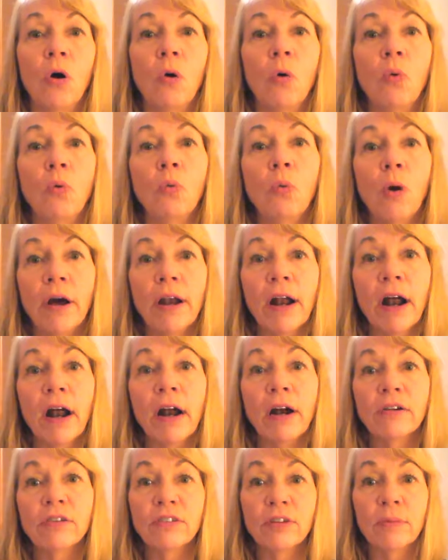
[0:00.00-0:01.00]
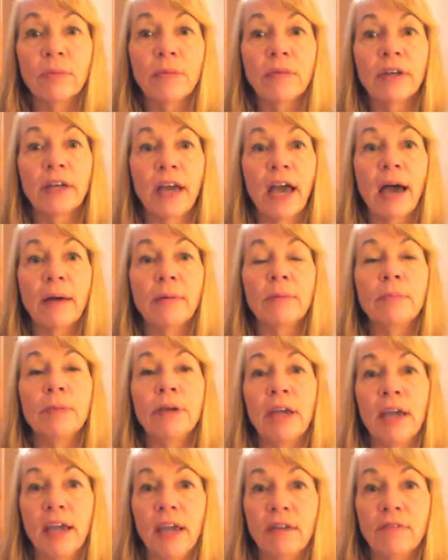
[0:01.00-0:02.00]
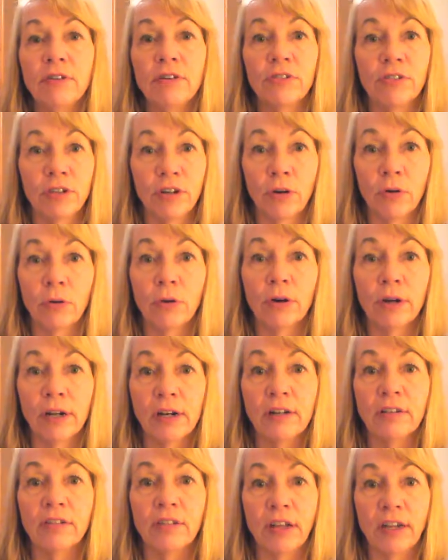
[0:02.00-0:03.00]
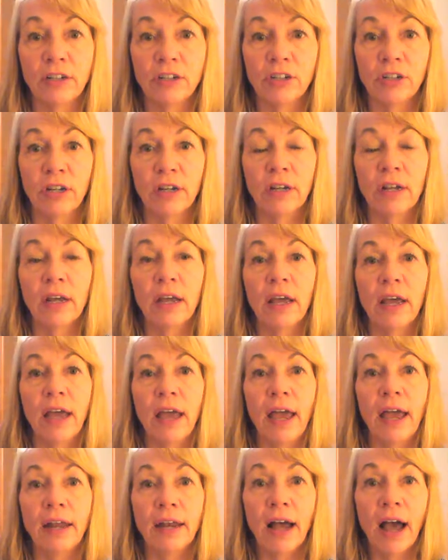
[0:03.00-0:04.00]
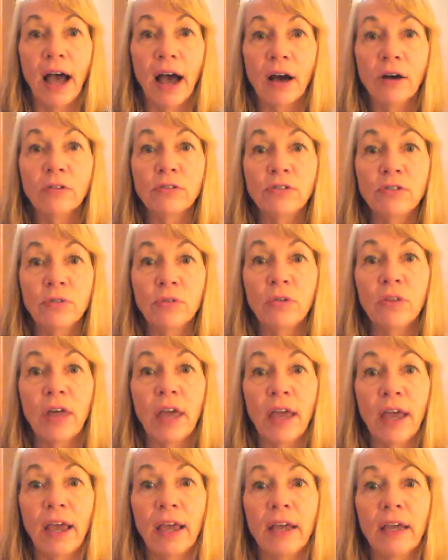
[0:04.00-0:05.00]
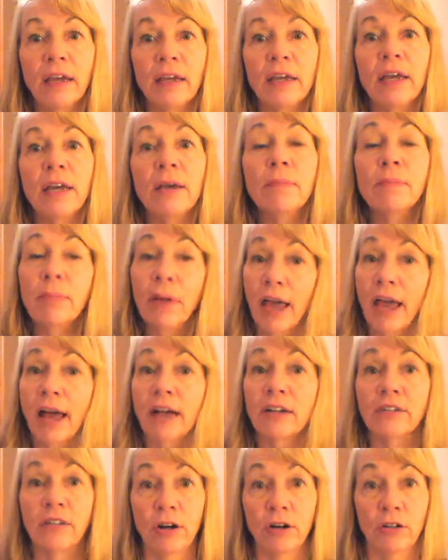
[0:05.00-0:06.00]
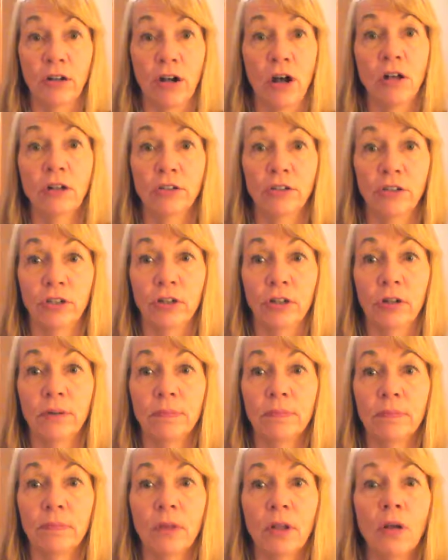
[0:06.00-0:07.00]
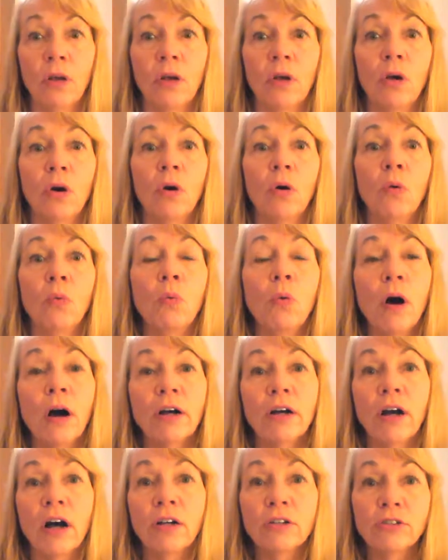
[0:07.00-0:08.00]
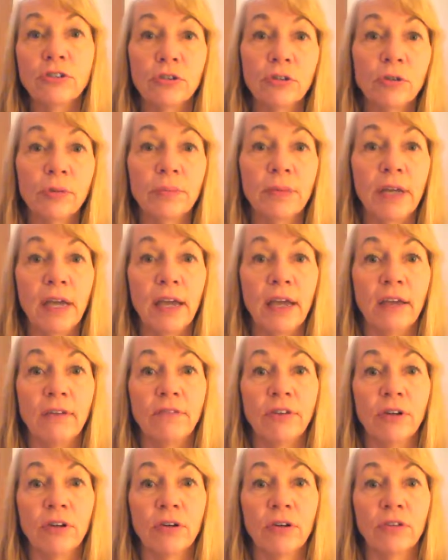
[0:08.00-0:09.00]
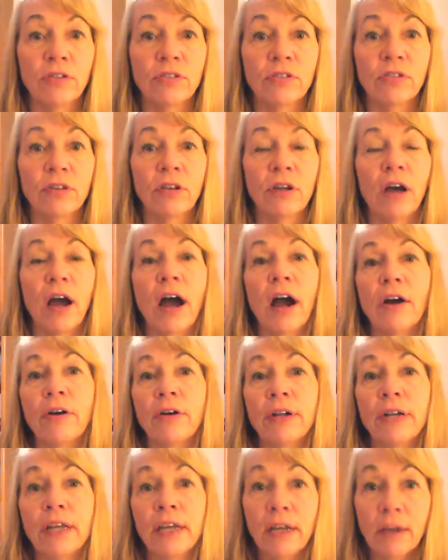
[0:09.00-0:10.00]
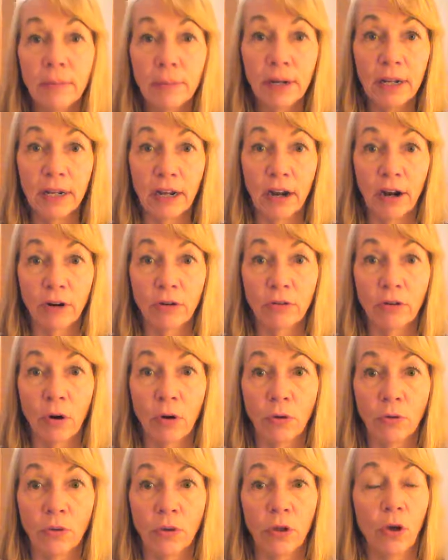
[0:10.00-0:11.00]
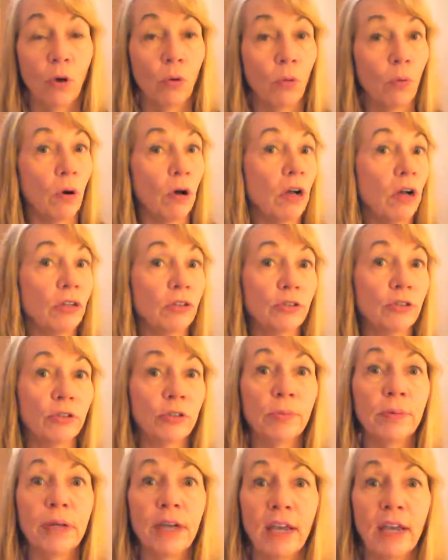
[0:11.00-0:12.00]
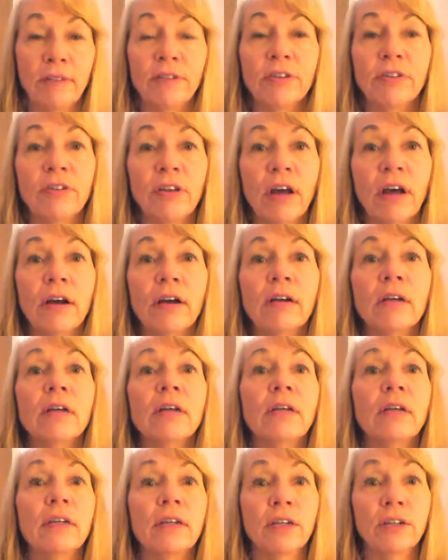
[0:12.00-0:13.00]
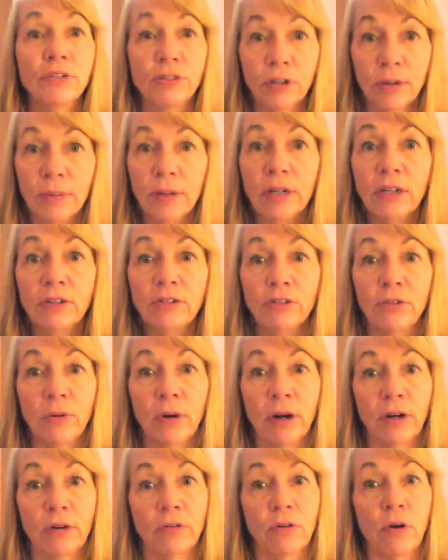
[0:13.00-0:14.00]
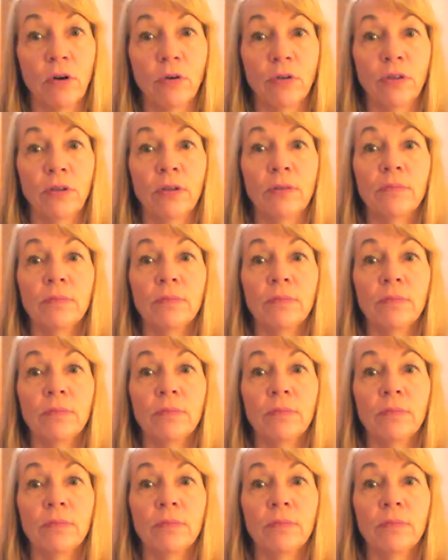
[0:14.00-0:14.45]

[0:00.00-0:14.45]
What are some of the common behaviors in our organization, and how do they impact our culture? What cultural behaviors are inhibiting our growth? What cultural behaviors are contributing to our growth?